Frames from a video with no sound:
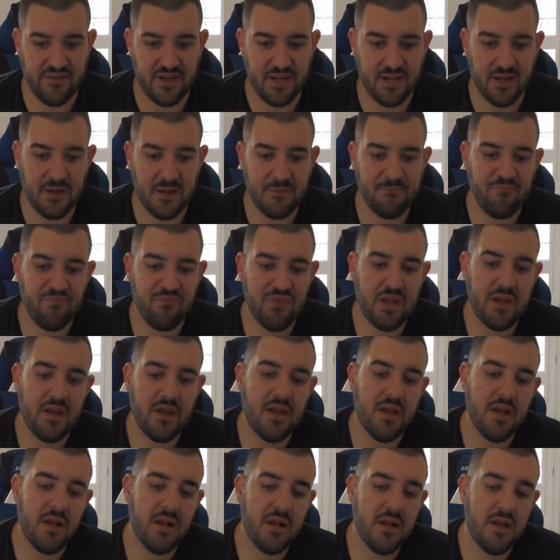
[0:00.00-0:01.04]
a video.
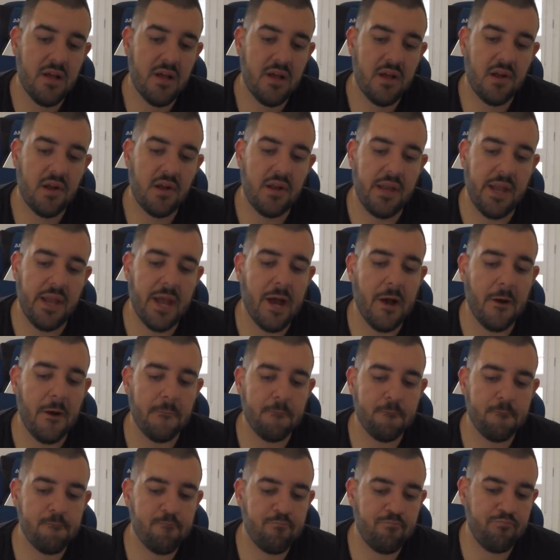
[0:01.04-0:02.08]
Now,